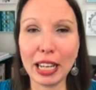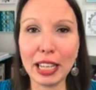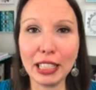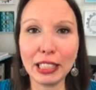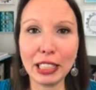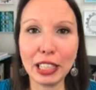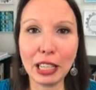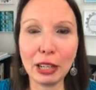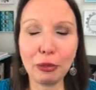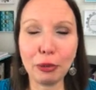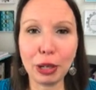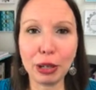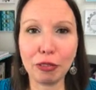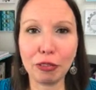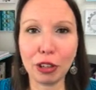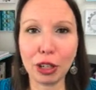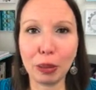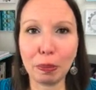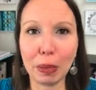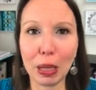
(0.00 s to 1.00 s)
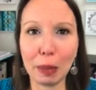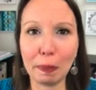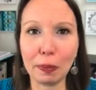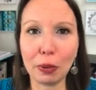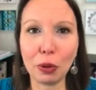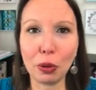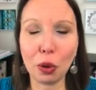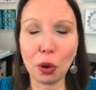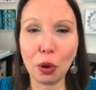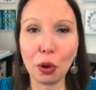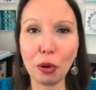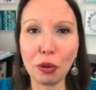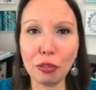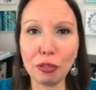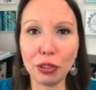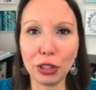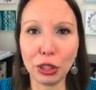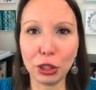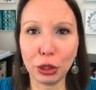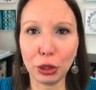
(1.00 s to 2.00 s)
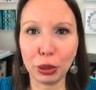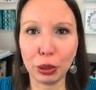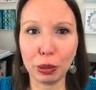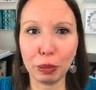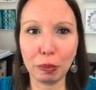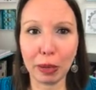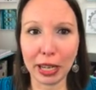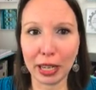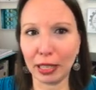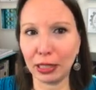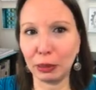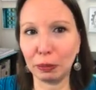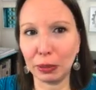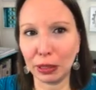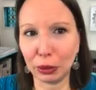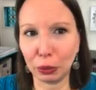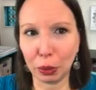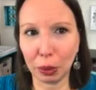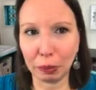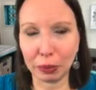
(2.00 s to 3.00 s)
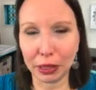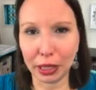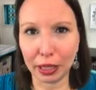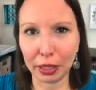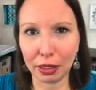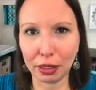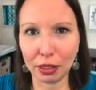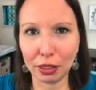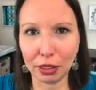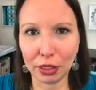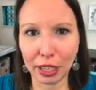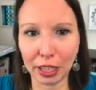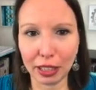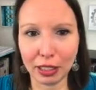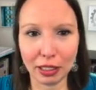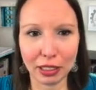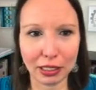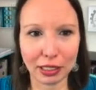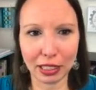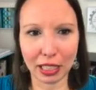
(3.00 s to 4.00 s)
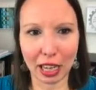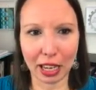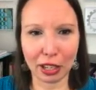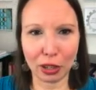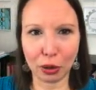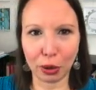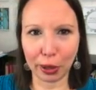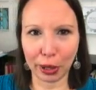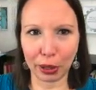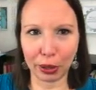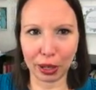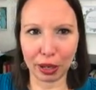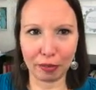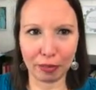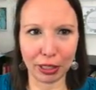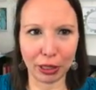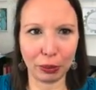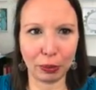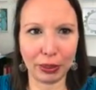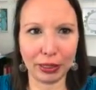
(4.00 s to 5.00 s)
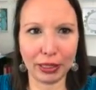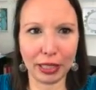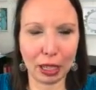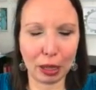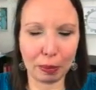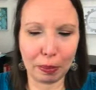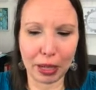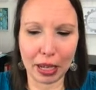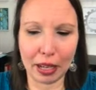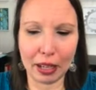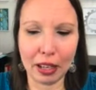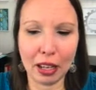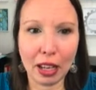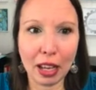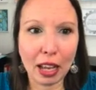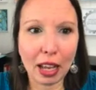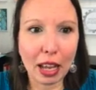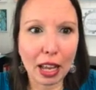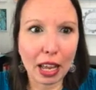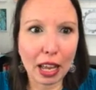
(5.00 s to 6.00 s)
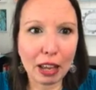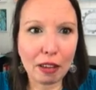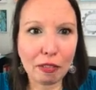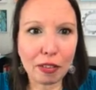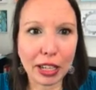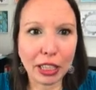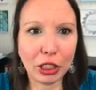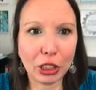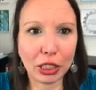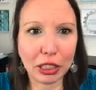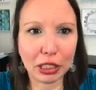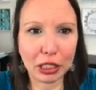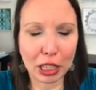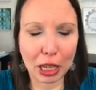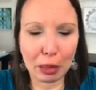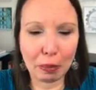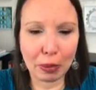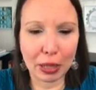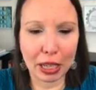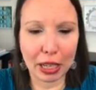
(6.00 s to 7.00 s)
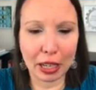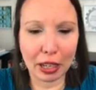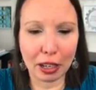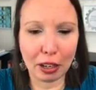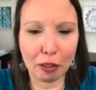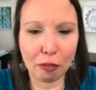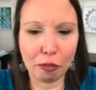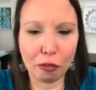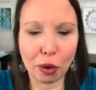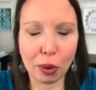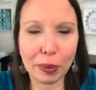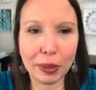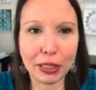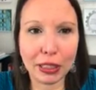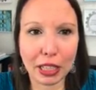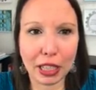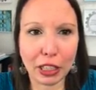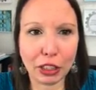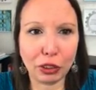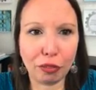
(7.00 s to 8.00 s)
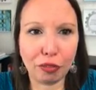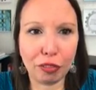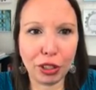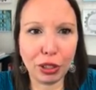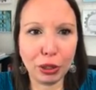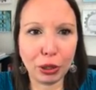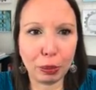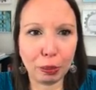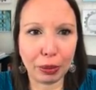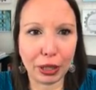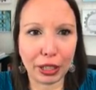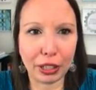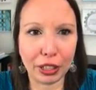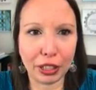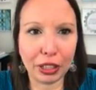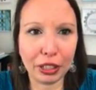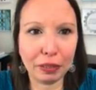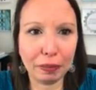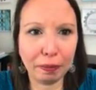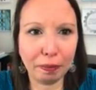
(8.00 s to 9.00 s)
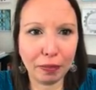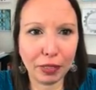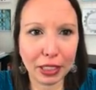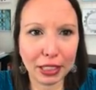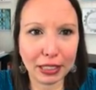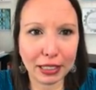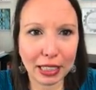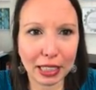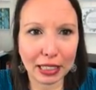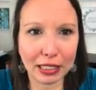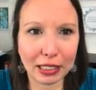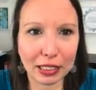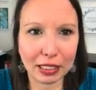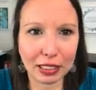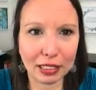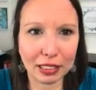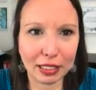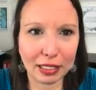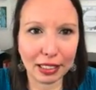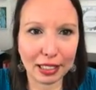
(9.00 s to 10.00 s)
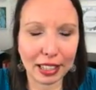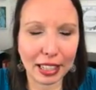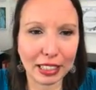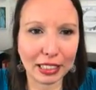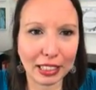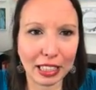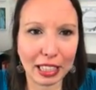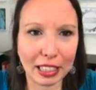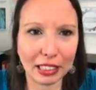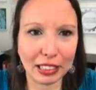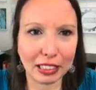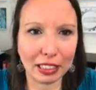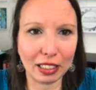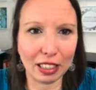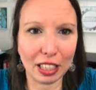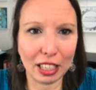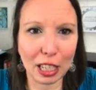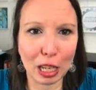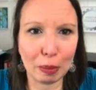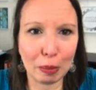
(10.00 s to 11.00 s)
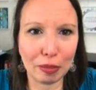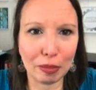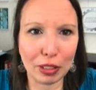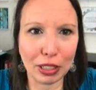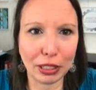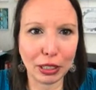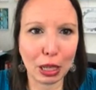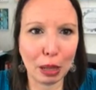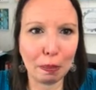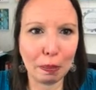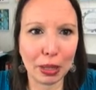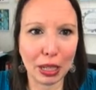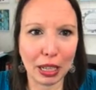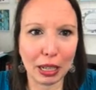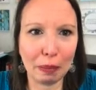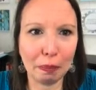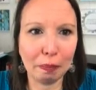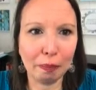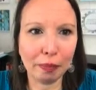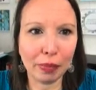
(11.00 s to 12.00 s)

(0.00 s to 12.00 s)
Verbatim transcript: easily refer people over to my husband's website, okay? Because I know I don't have this one set up yet. If I just typed in forward slash fuse breaker, because that's that's his the name of his company,